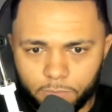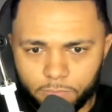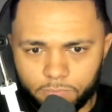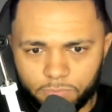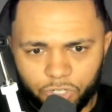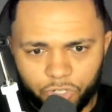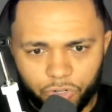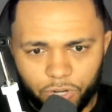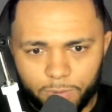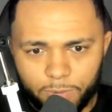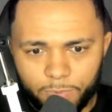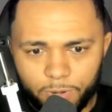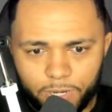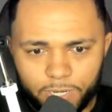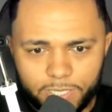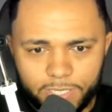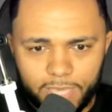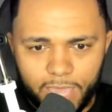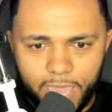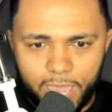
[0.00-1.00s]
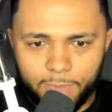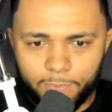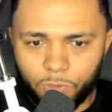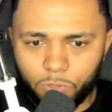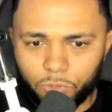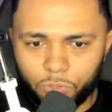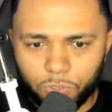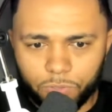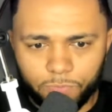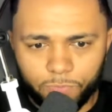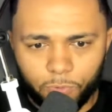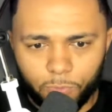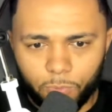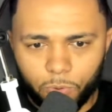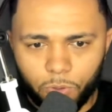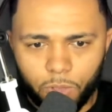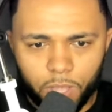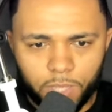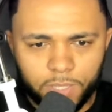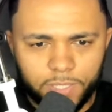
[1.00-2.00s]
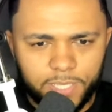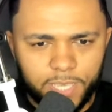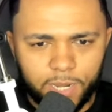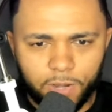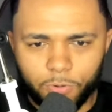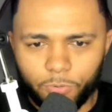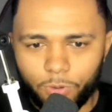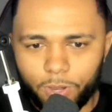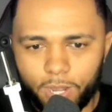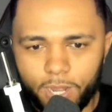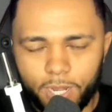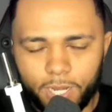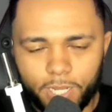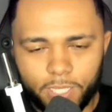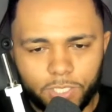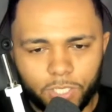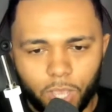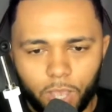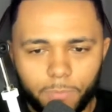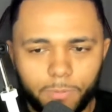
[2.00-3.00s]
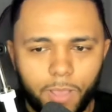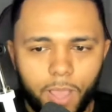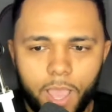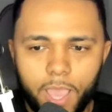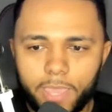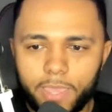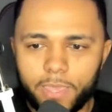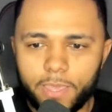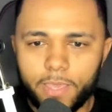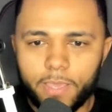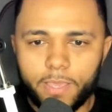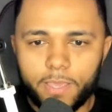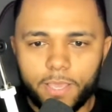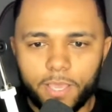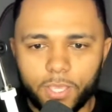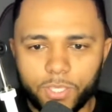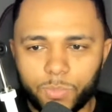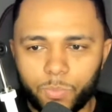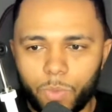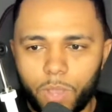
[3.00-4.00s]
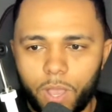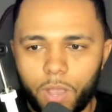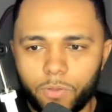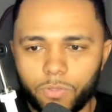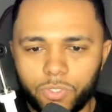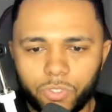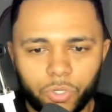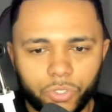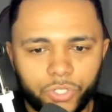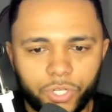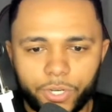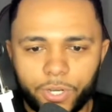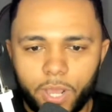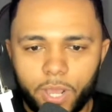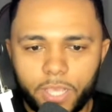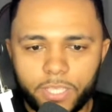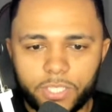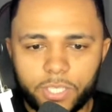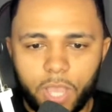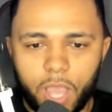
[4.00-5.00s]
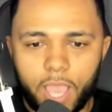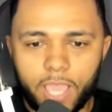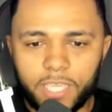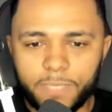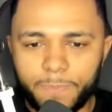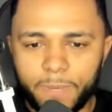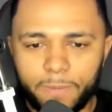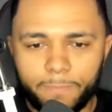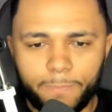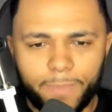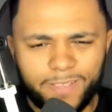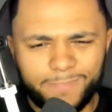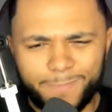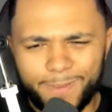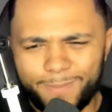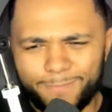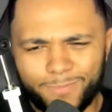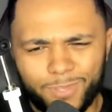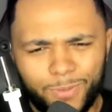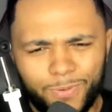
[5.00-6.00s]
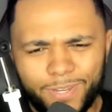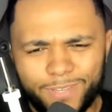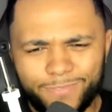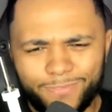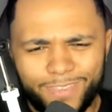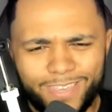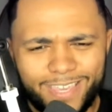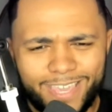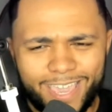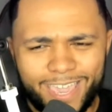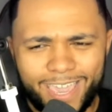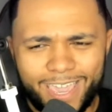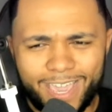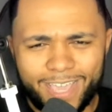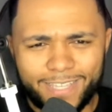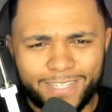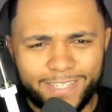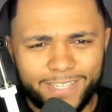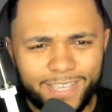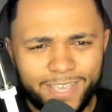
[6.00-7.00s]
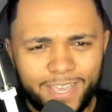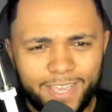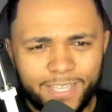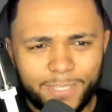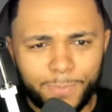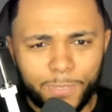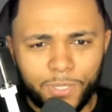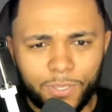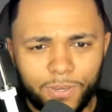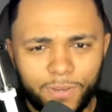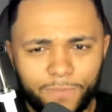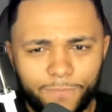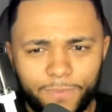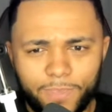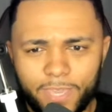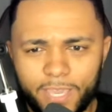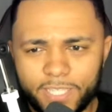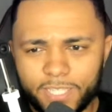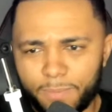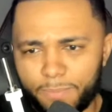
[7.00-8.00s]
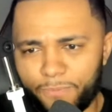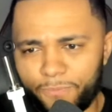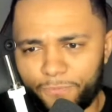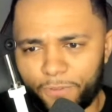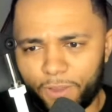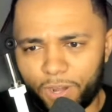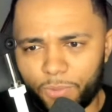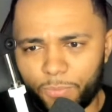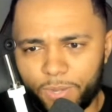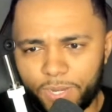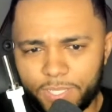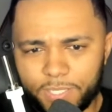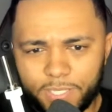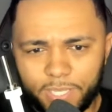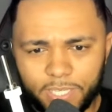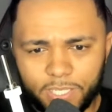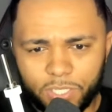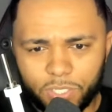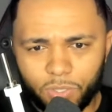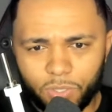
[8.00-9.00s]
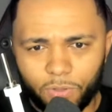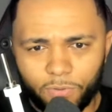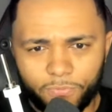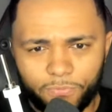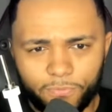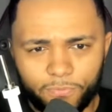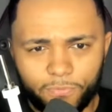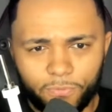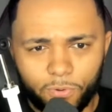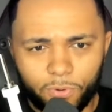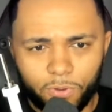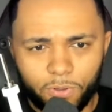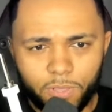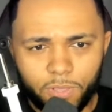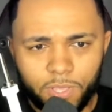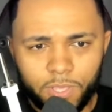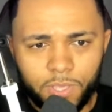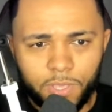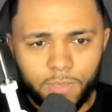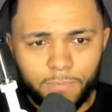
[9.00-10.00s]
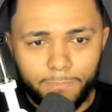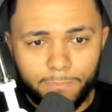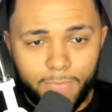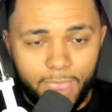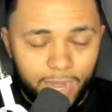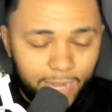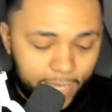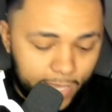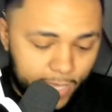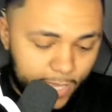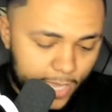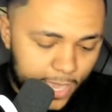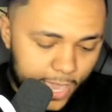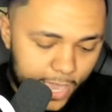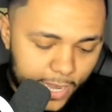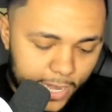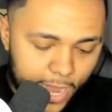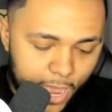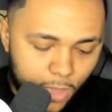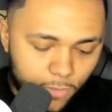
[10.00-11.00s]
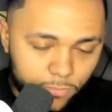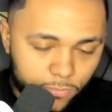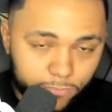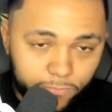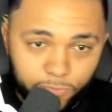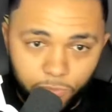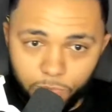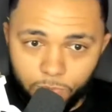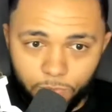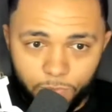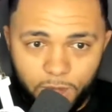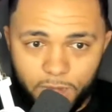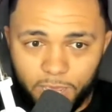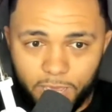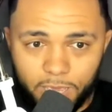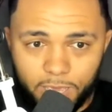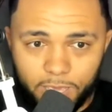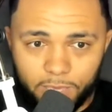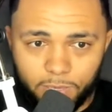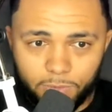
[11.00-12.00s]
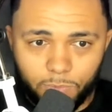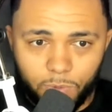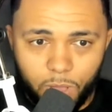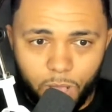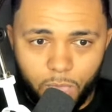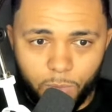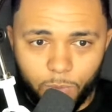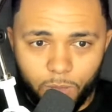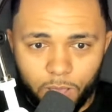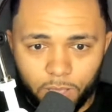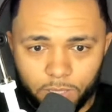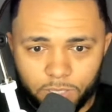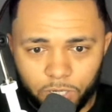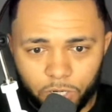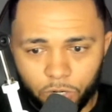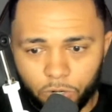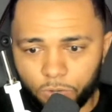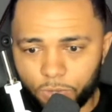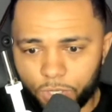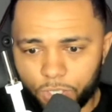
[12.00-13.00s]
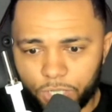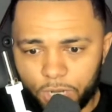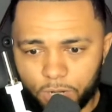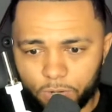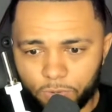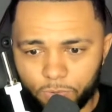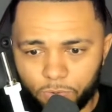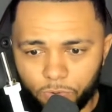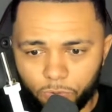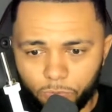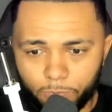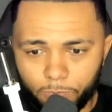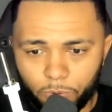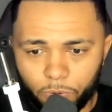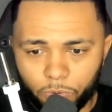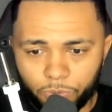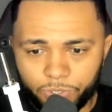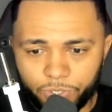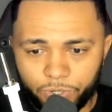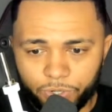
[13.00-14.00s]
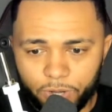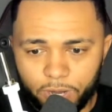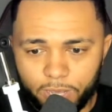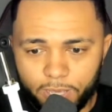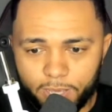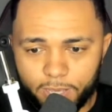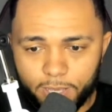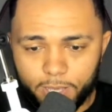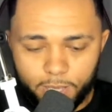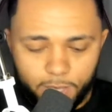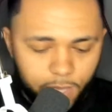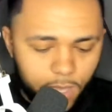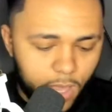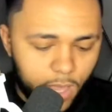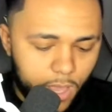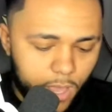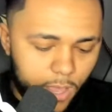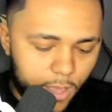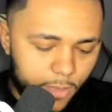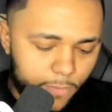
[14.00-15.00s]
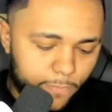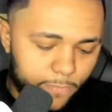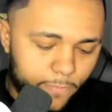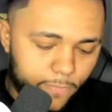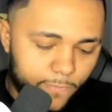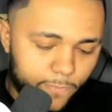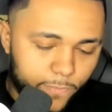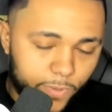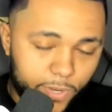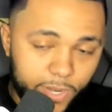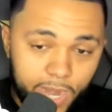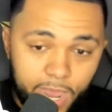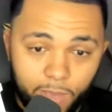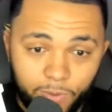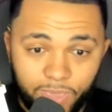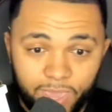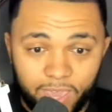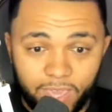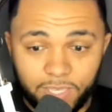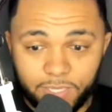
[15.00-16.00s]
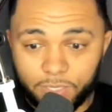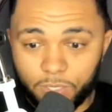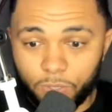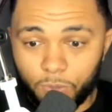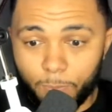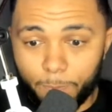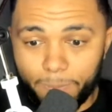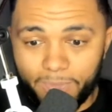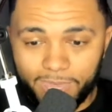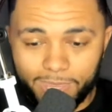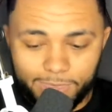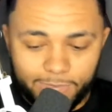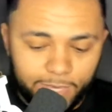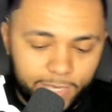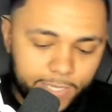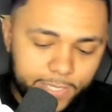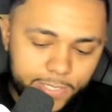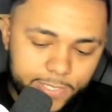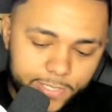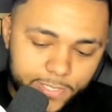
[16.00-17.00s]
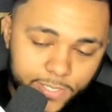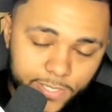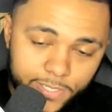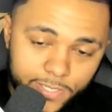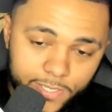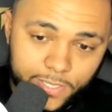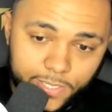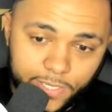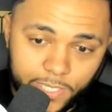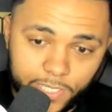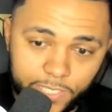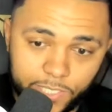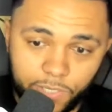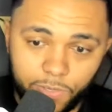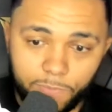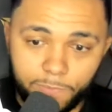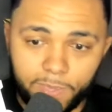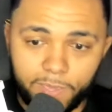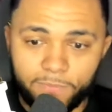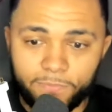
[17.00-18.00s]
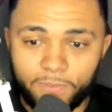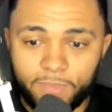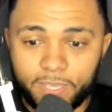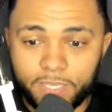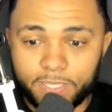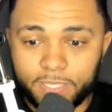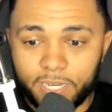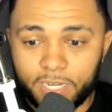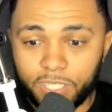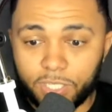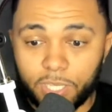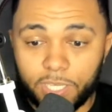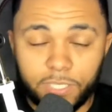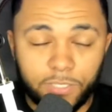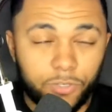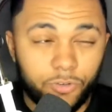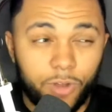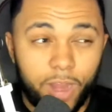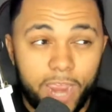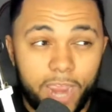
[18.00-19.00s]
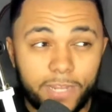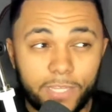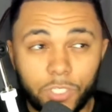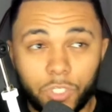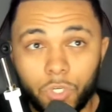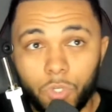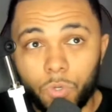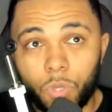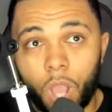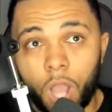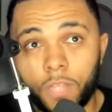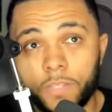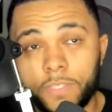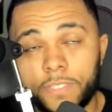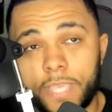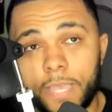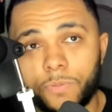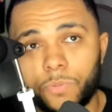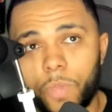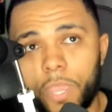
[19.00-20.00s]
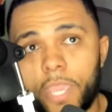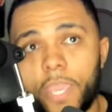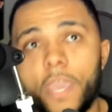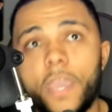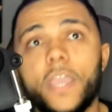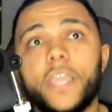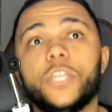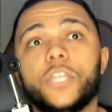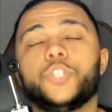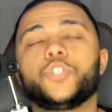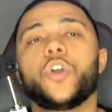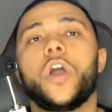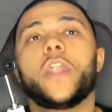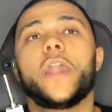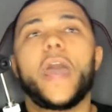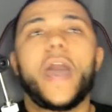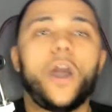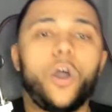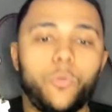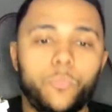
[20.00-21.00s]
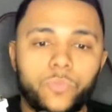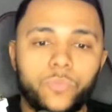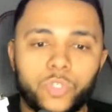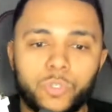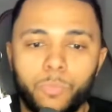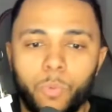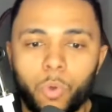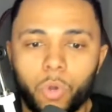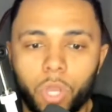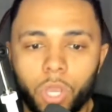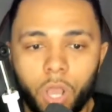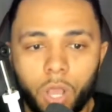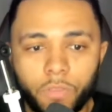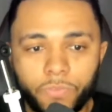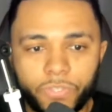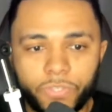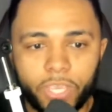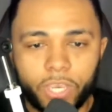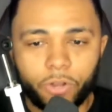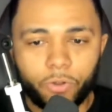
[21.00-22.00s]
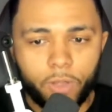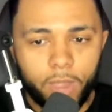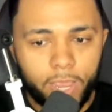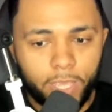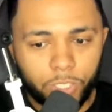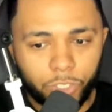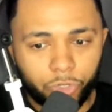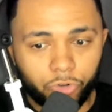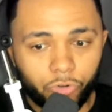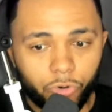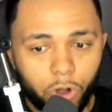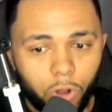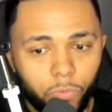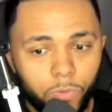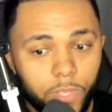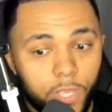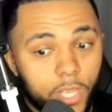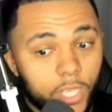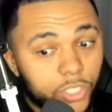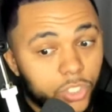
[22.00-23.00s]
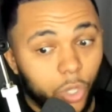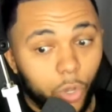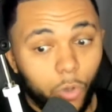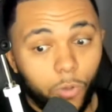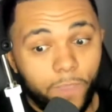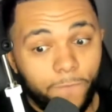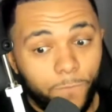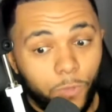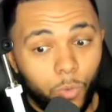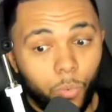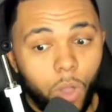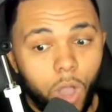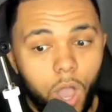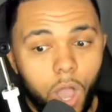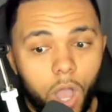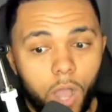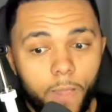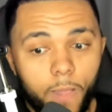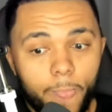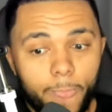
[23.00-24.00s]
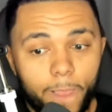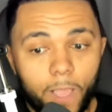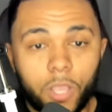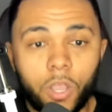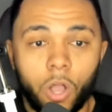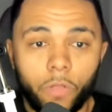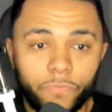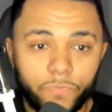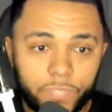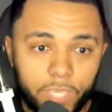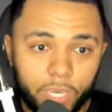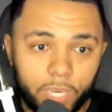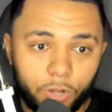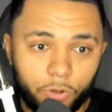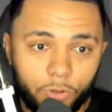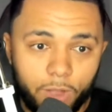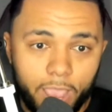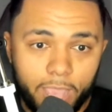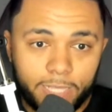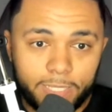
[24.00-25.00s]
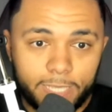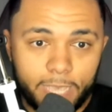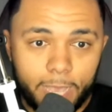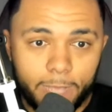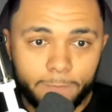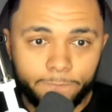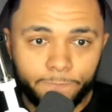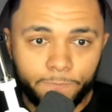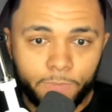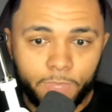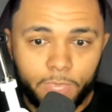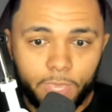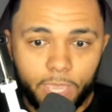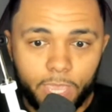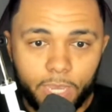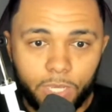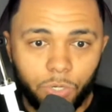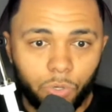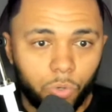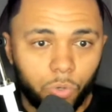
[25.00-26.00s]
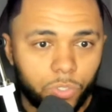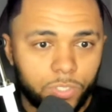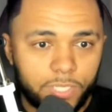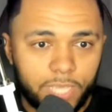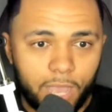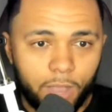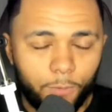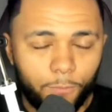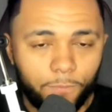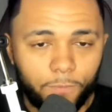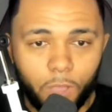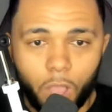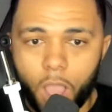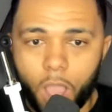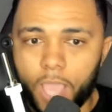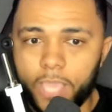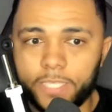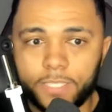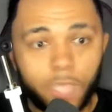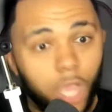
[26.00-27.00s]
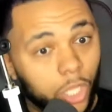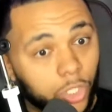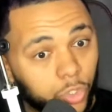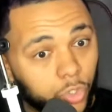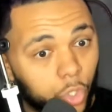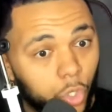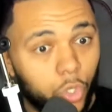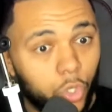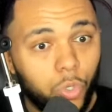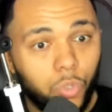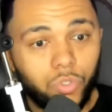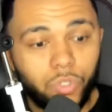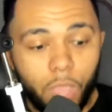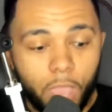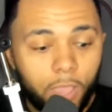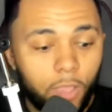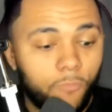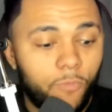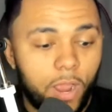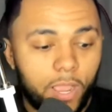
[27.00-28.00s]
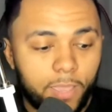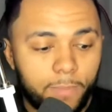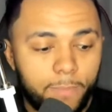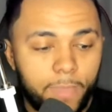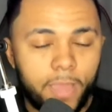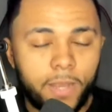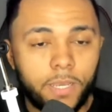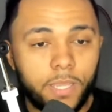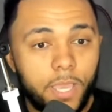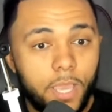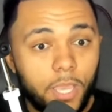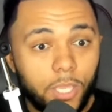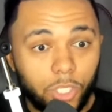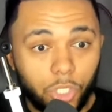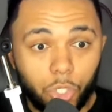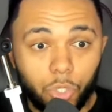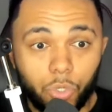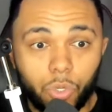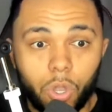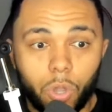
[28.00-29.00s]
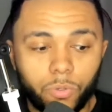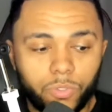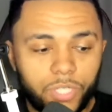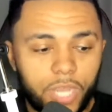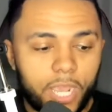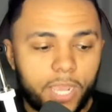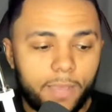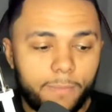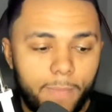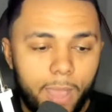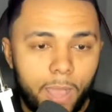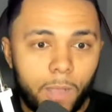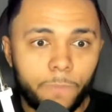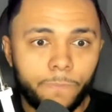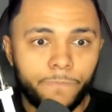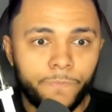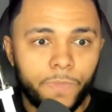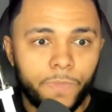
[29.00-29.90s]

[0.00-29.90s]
streamer in this game. He does football content. A really top guy as well. Such a nice guy. He's been doing this for years. He's been doing it for years. I've been following his stuff for many a year now. From when he worked on another channel called Ball Street. But now, yeah, he's doing big things. He's doing big things, and he's created this new concept where he's trying to help smaller content creators grow. So if you are a content creator in yourself, guys, I do recommend you go check him out